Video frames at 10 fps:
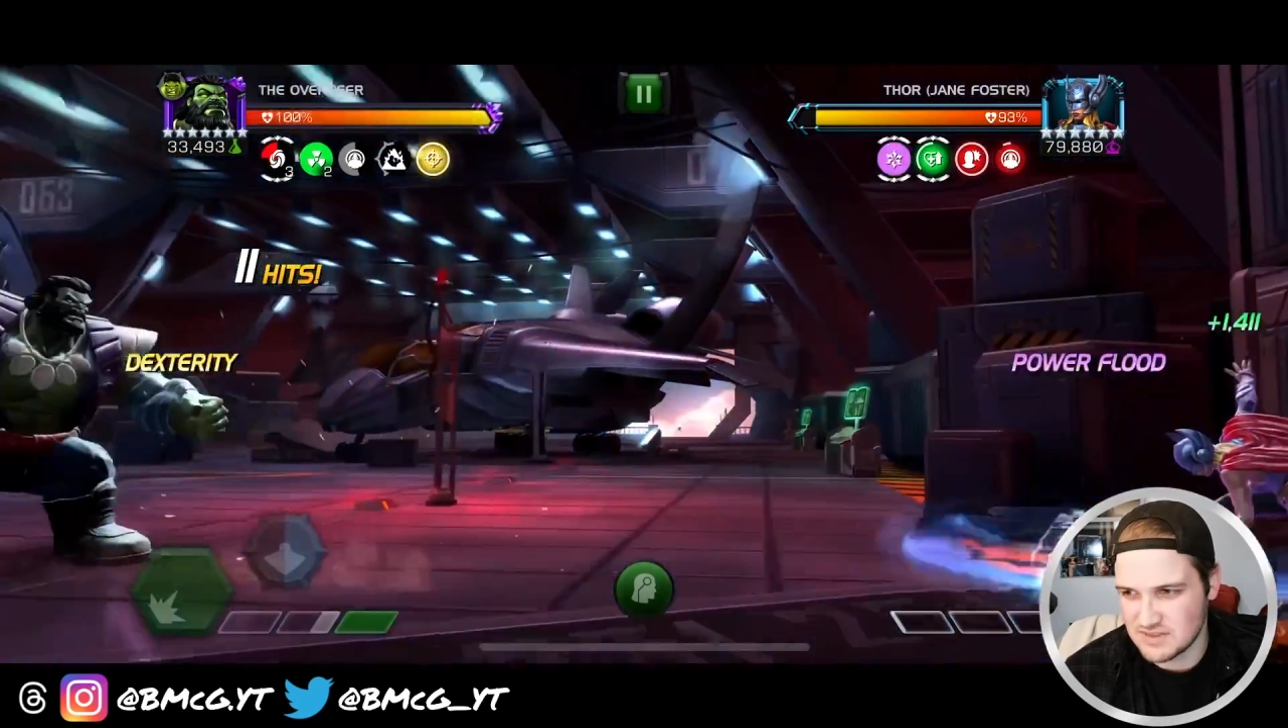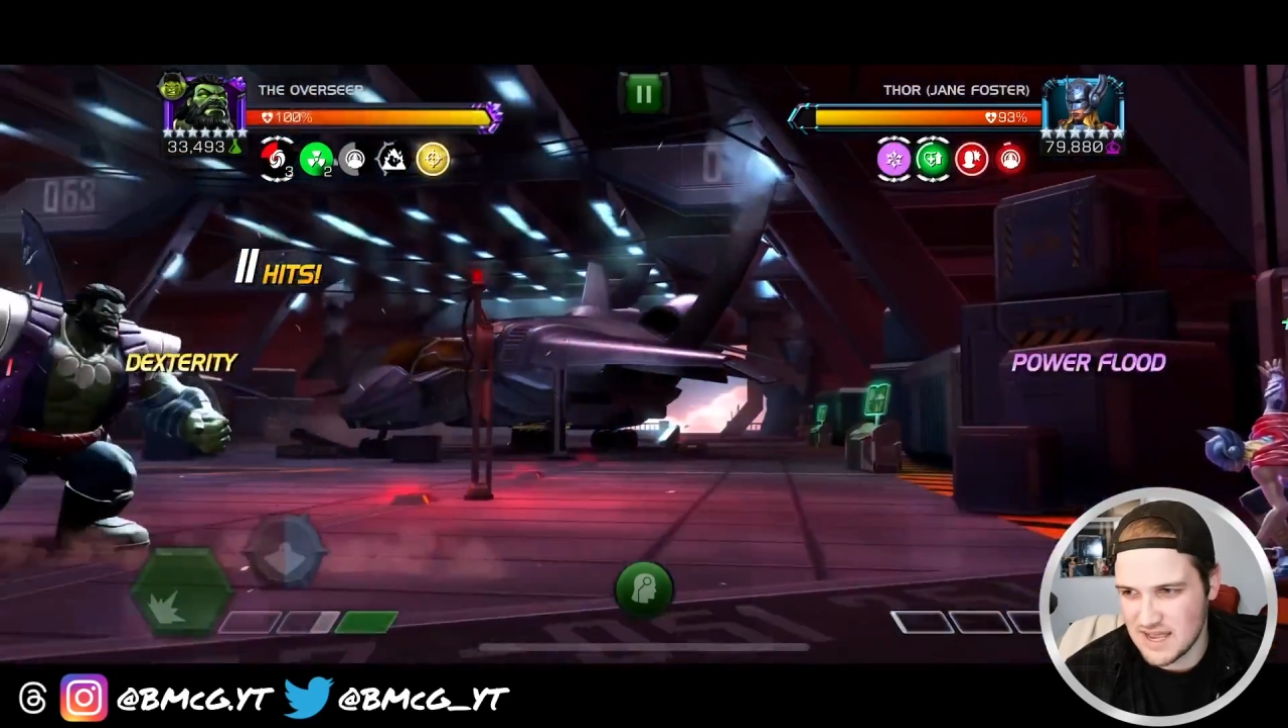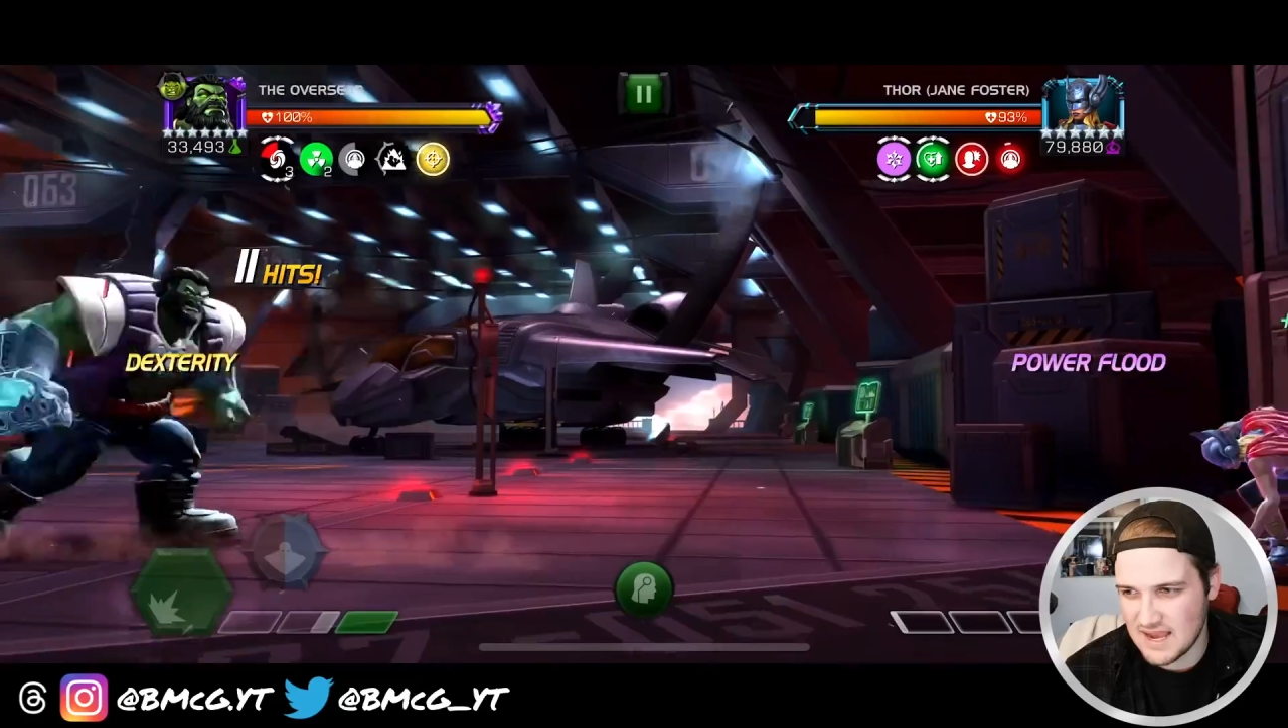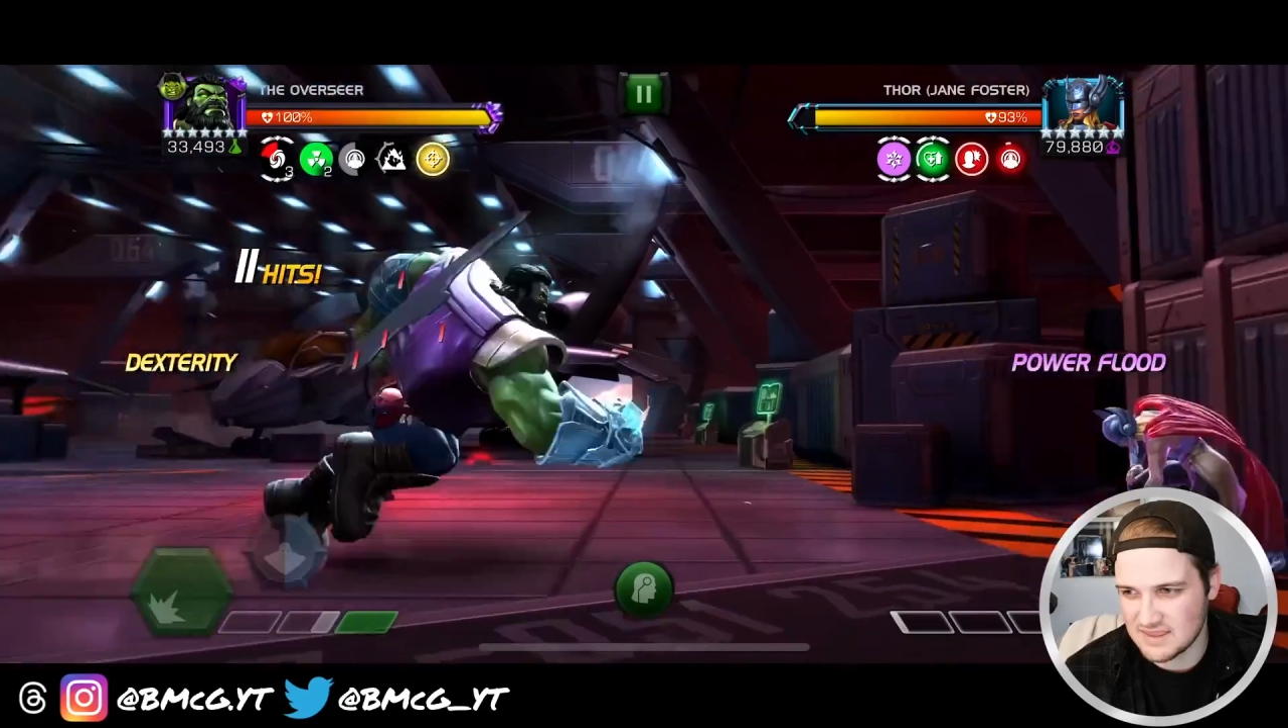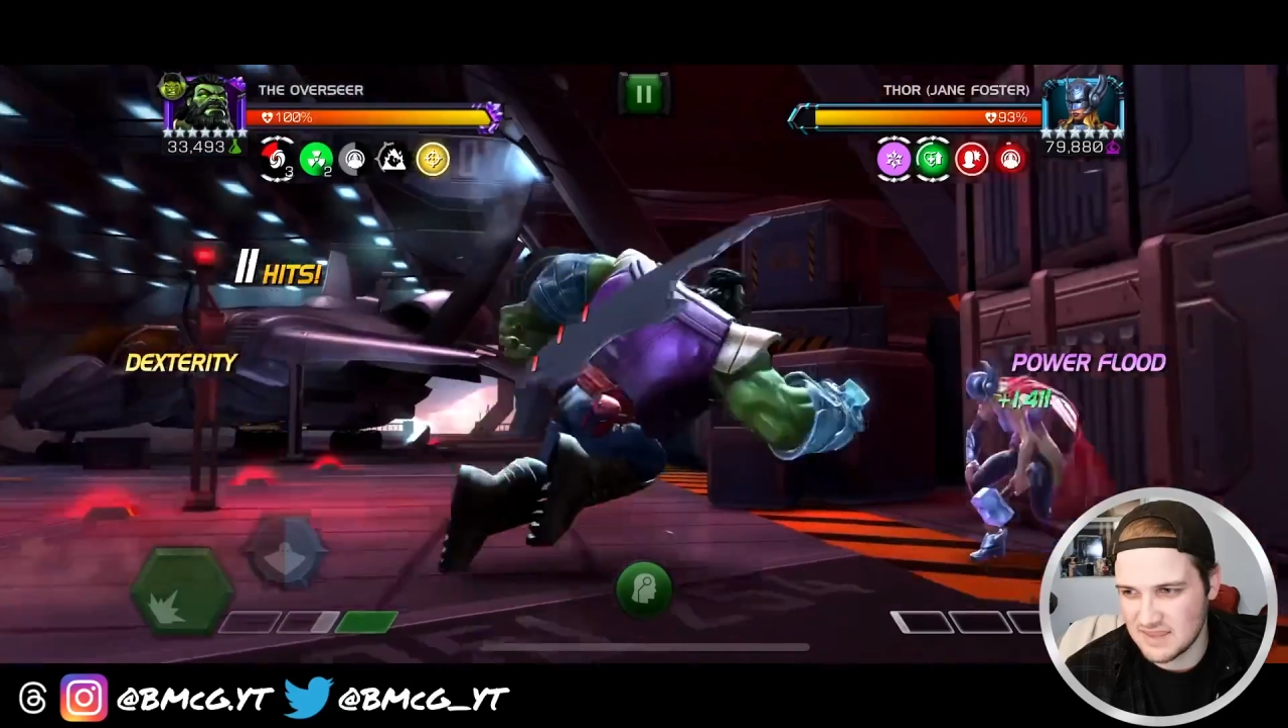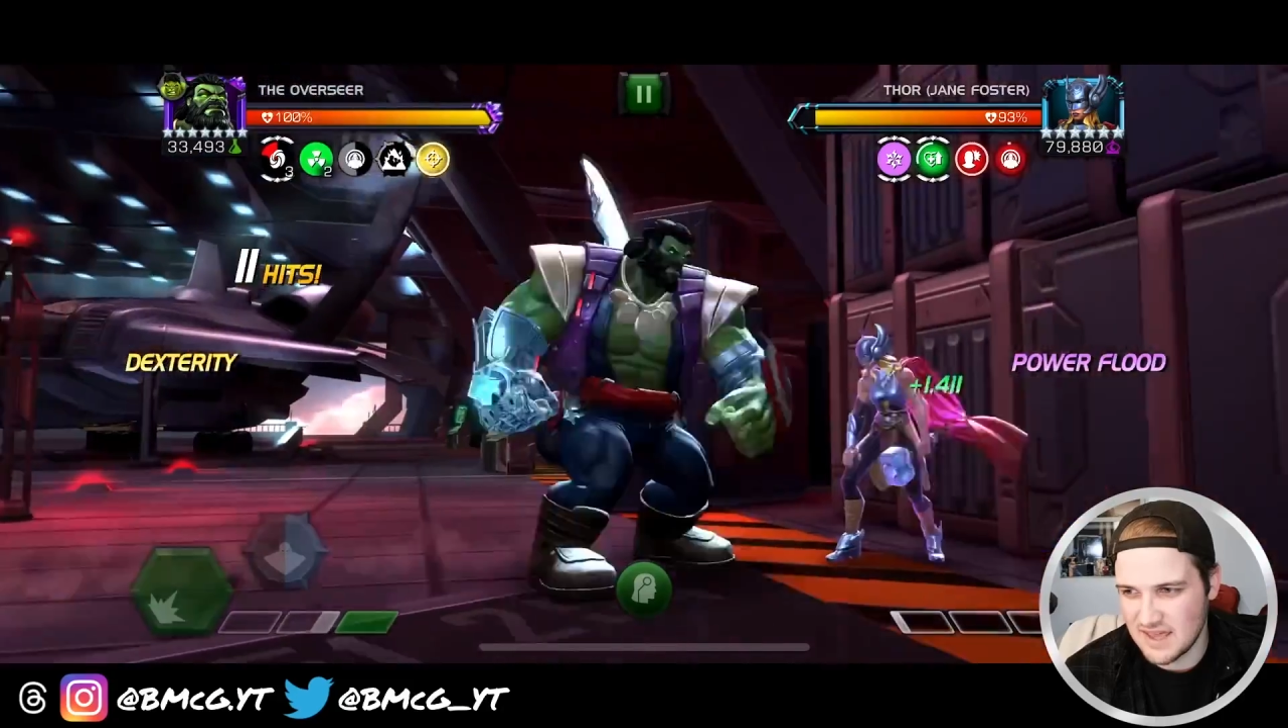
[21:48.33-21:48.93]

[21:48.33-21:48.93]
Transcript: attack,